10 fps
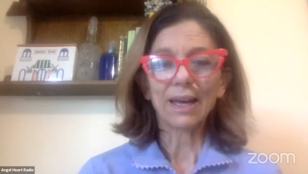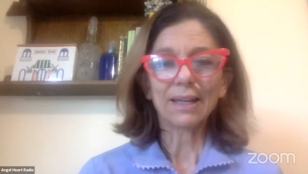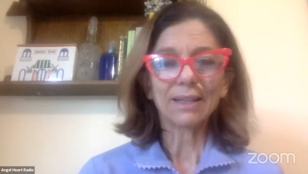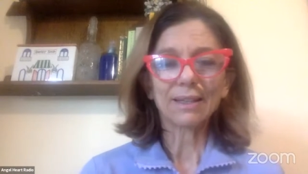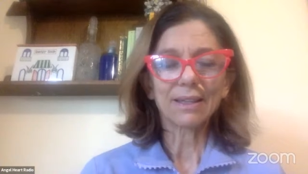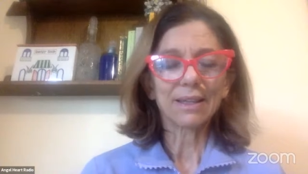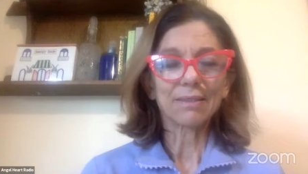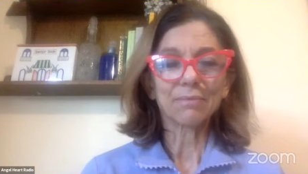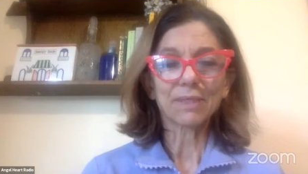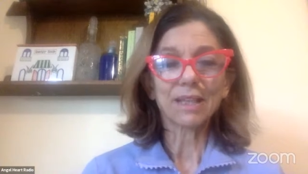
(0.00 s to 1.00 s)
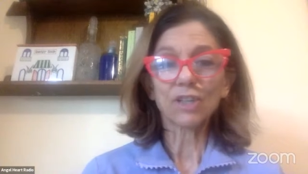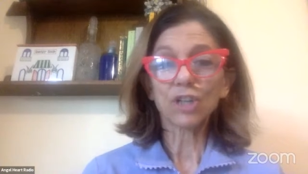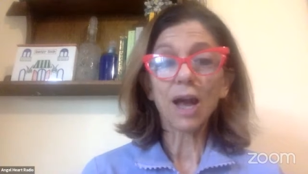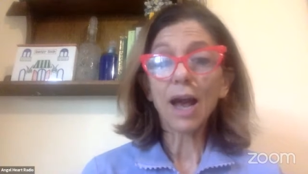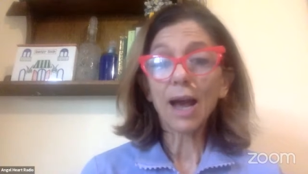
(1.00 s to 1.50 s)
and
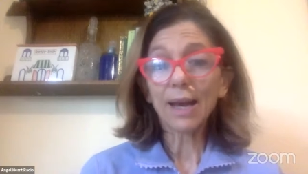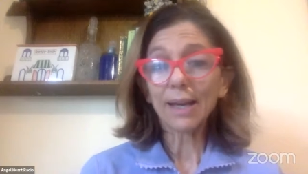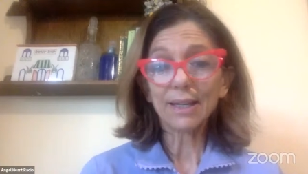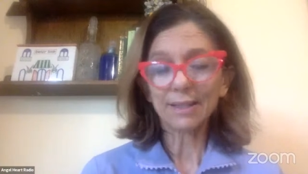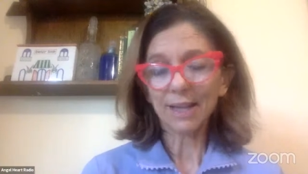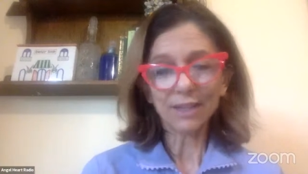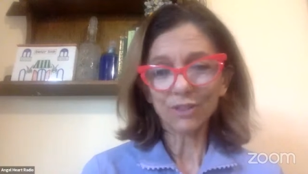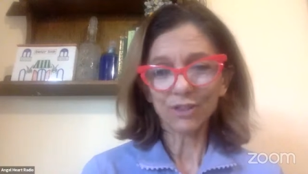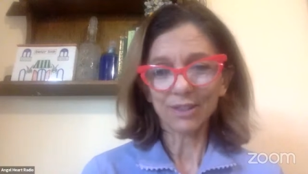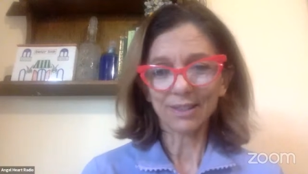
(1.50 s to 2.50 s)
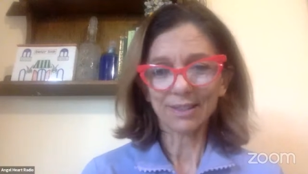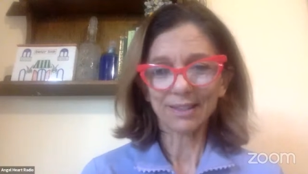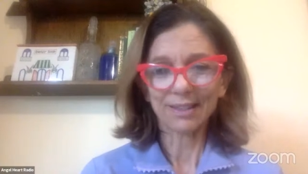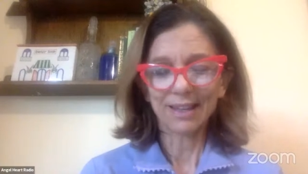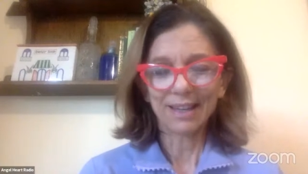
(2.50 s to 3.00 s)
such a high intelligence.